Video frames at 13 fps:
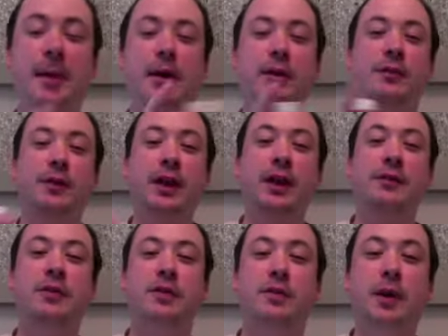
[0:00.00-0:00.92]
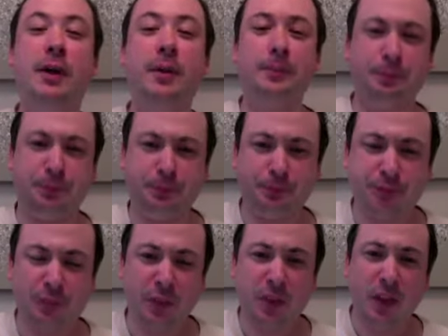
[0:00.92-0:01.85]
out in the flavour as well.
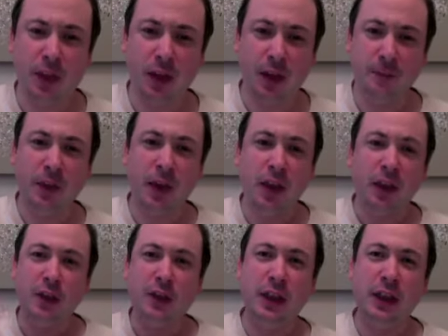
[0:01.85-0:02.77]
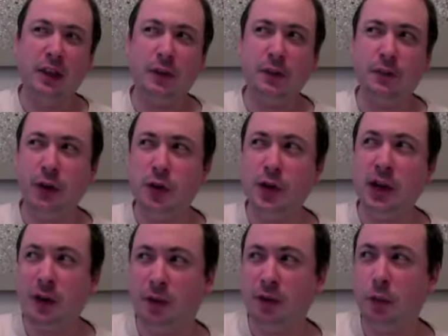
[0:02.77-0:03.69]
The fruity
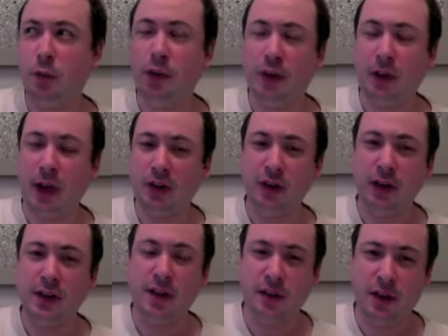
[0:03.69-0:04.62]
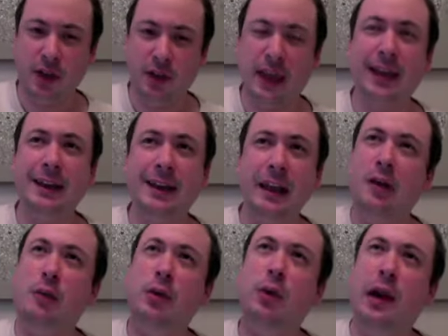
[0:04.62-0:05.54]
notes in the one that I tried yesterday, the King in
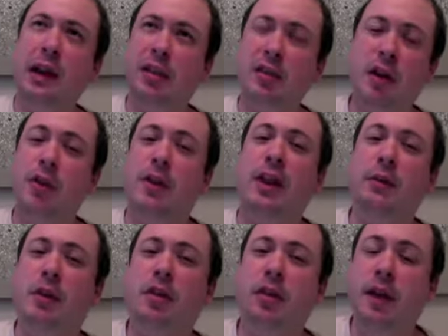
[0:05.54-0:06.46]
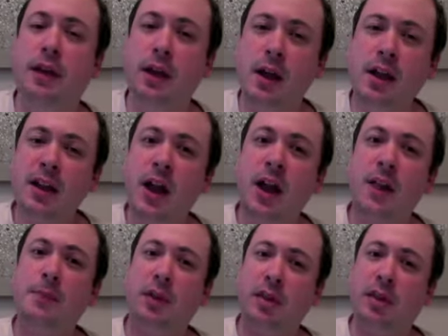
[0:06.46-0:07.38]
Yellow, were quite subtle, I would say,
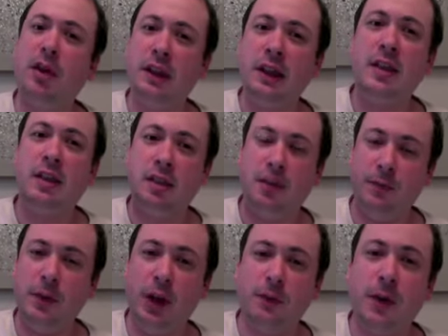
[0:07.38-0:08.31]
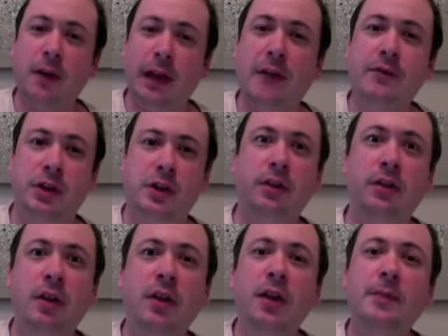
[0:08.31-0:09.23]
but certainly, you know, very
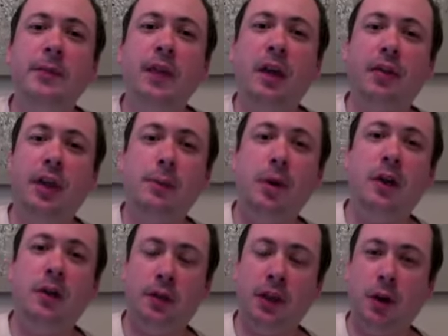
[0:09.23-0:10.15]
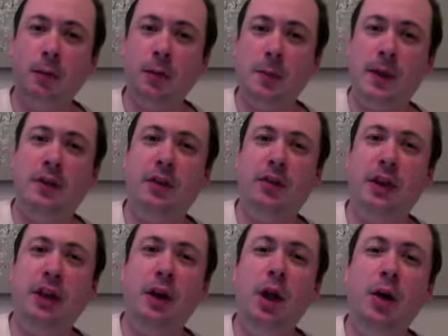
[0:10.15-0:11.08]
evident. And they complemented
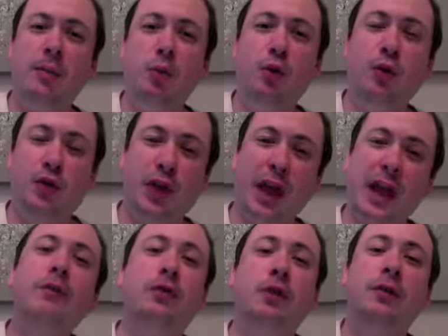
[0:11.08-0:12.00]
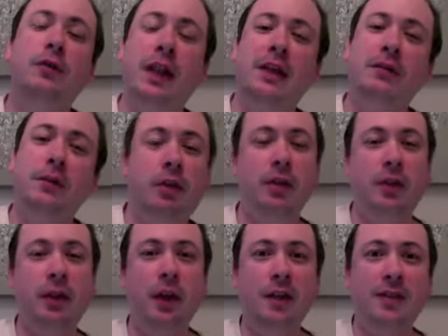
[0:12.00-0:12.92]
the more savoury flavours and
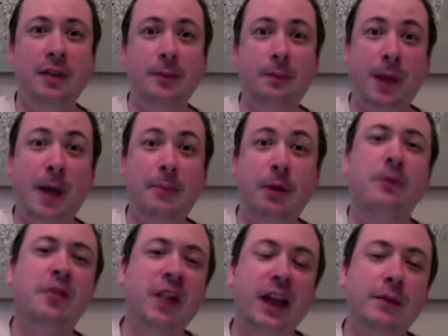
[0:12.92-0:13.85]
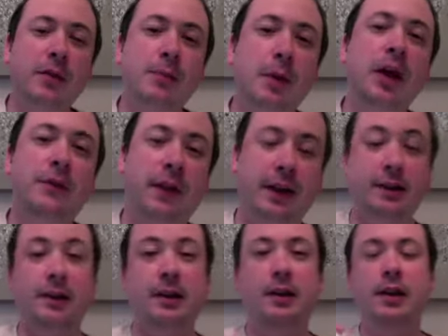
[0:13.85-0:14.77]
the pepper flavours perfectly.